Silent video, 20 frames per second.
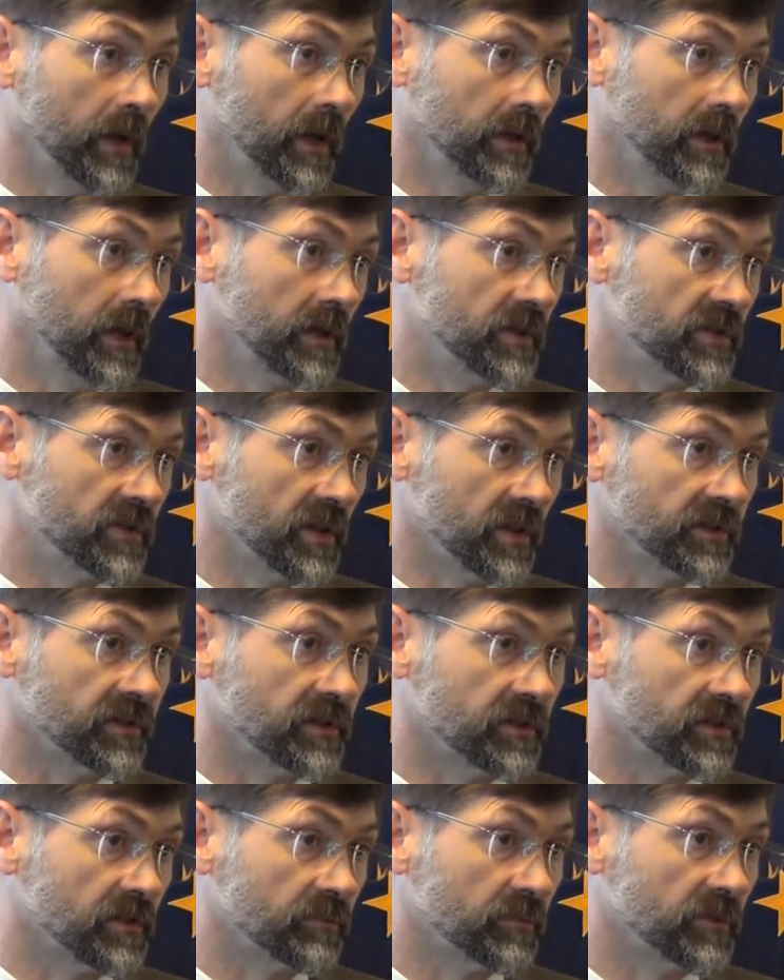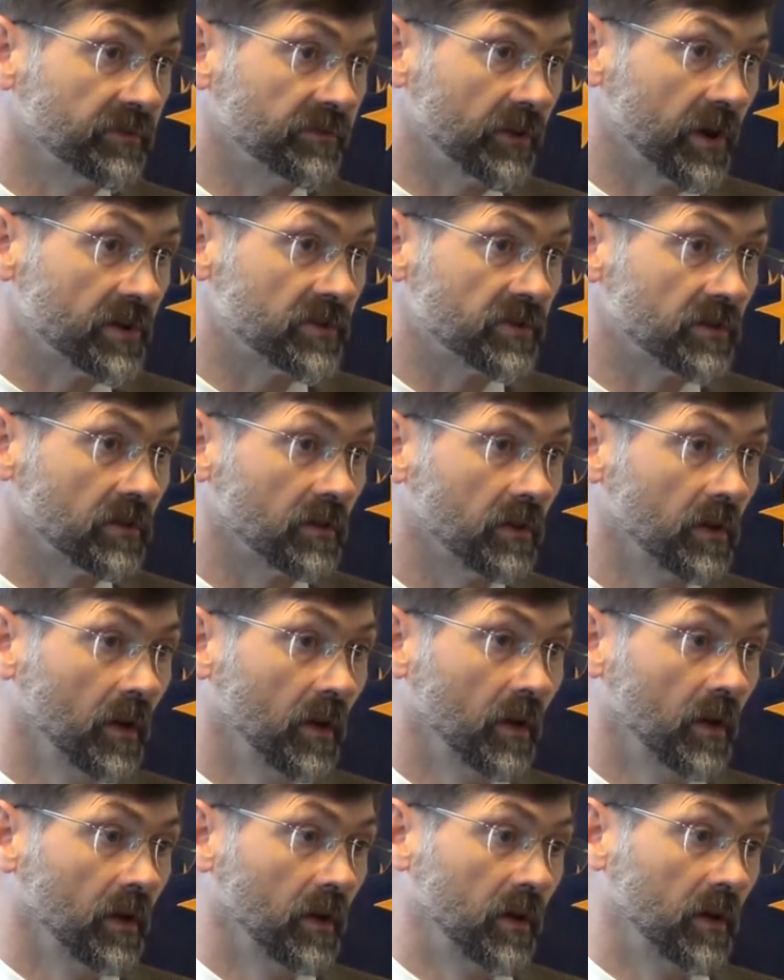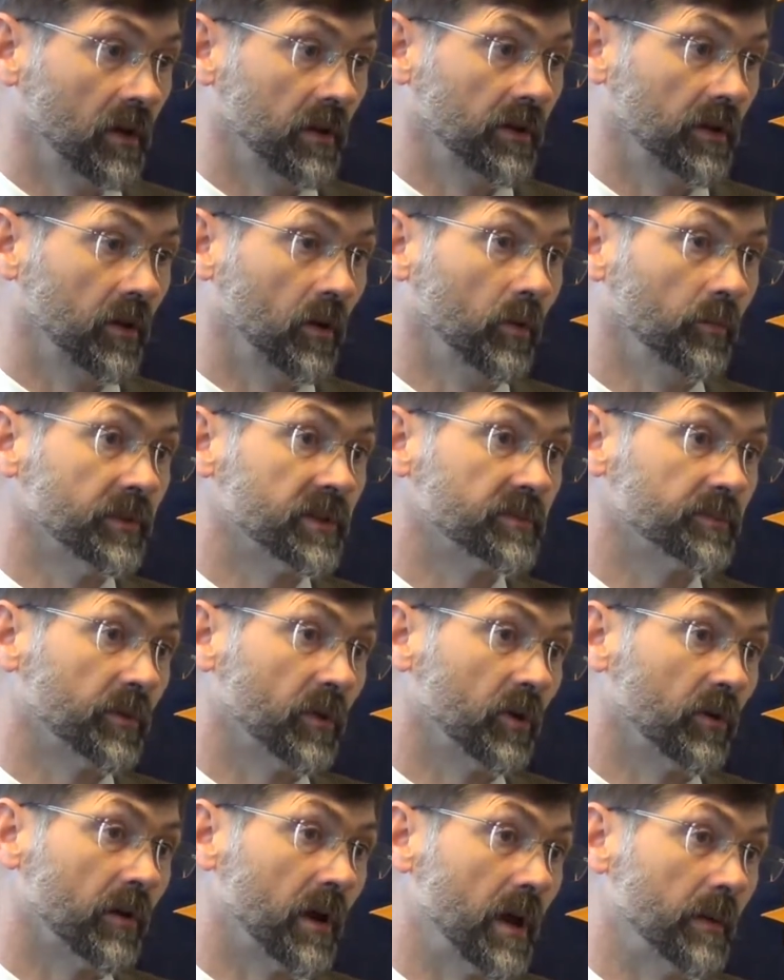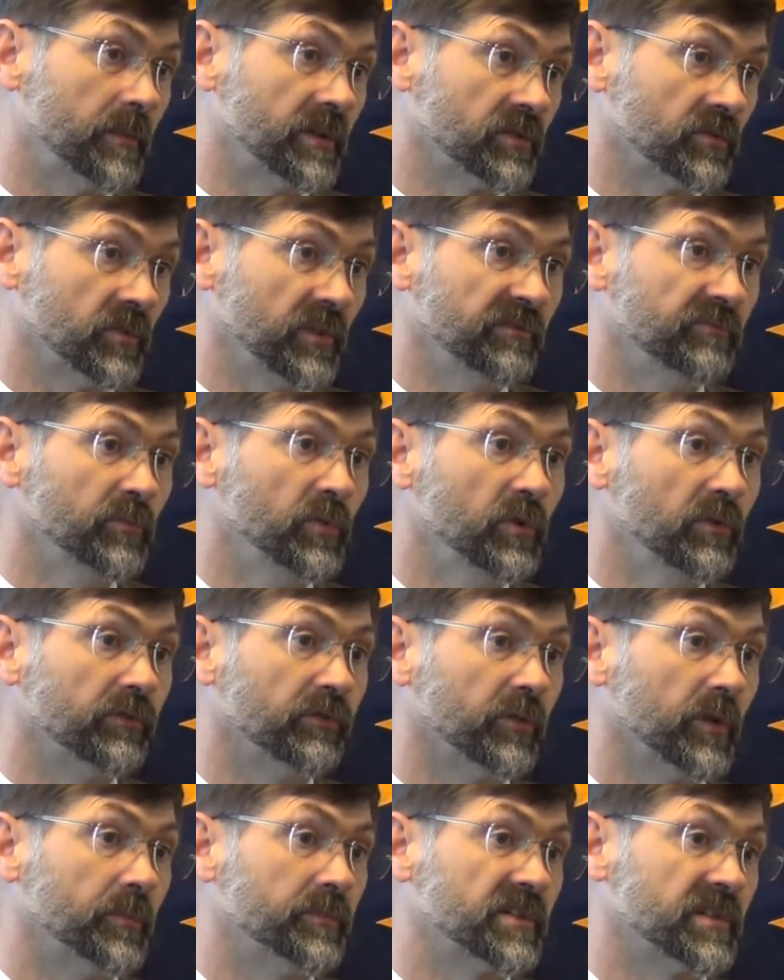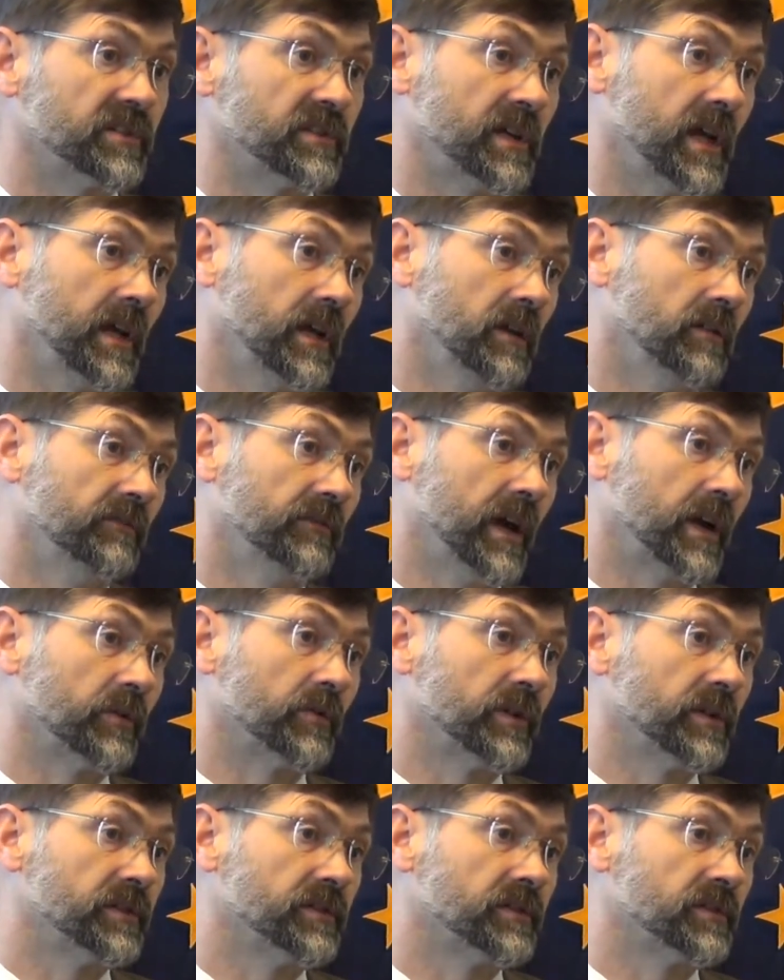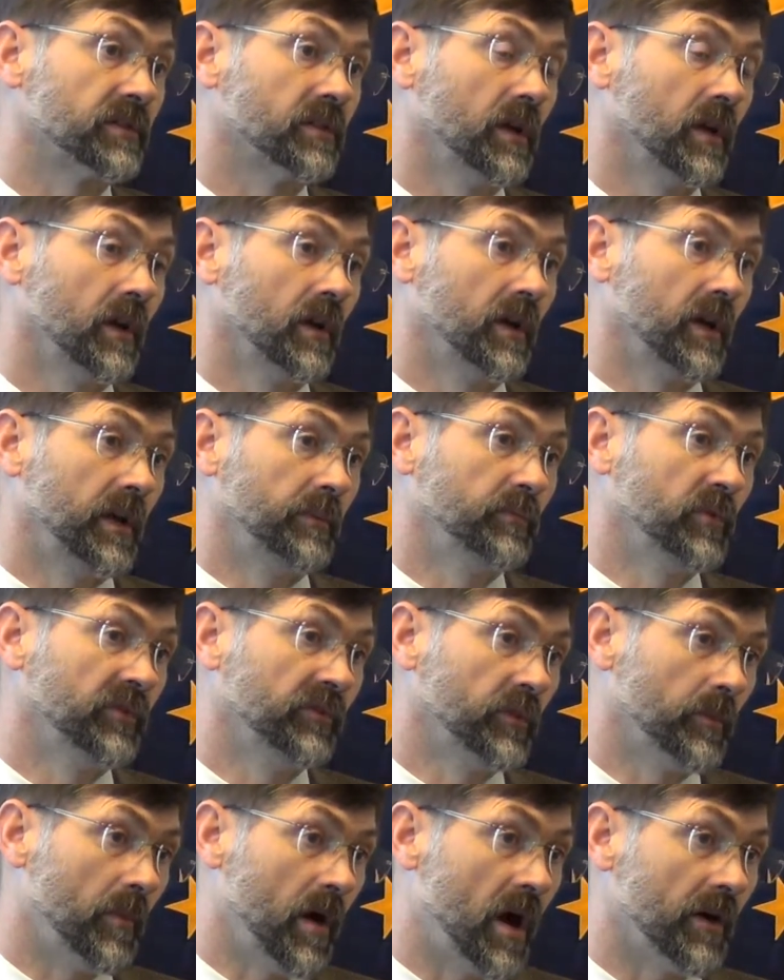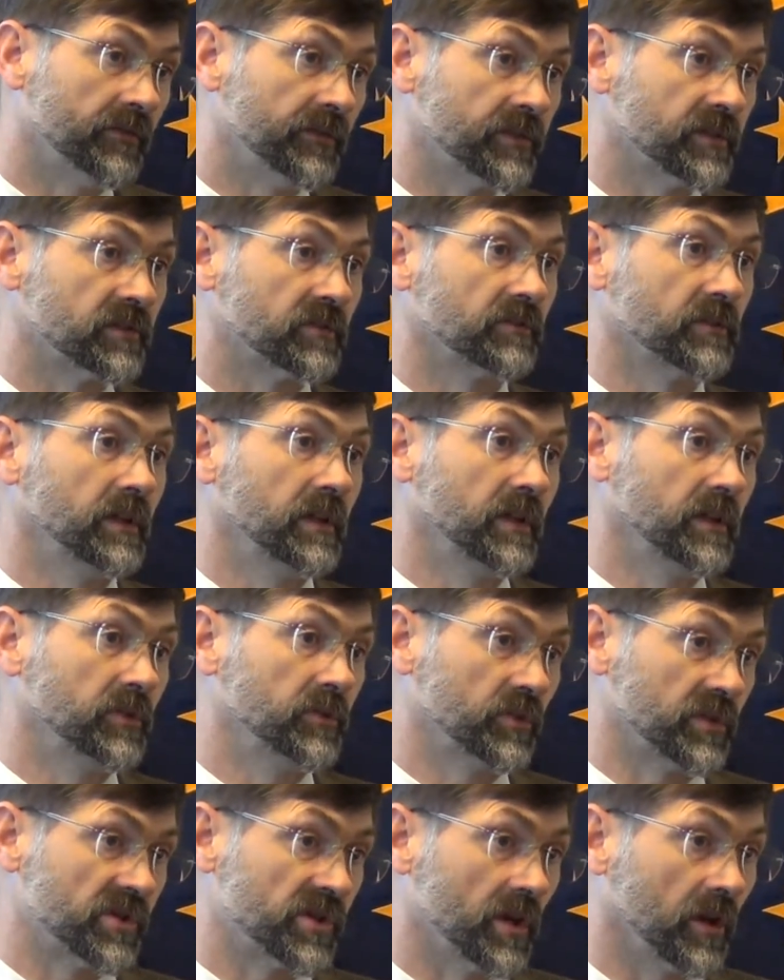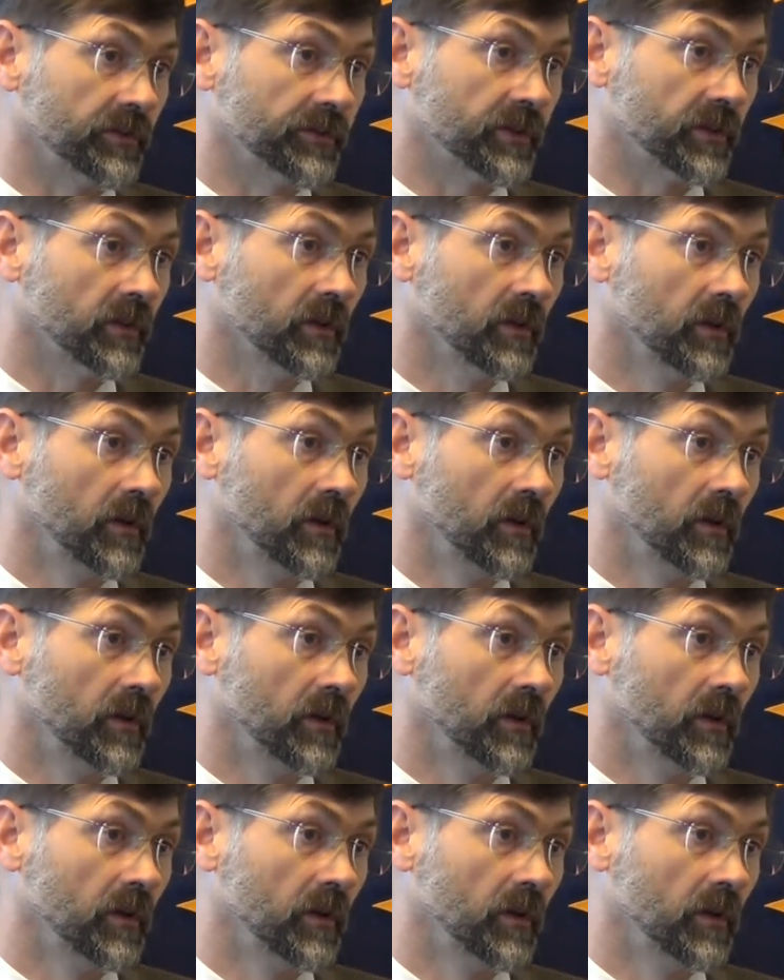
And, and just as a refresher, uh, the homeless program is we've moved from just taking veterans and moving them off the street into a shelter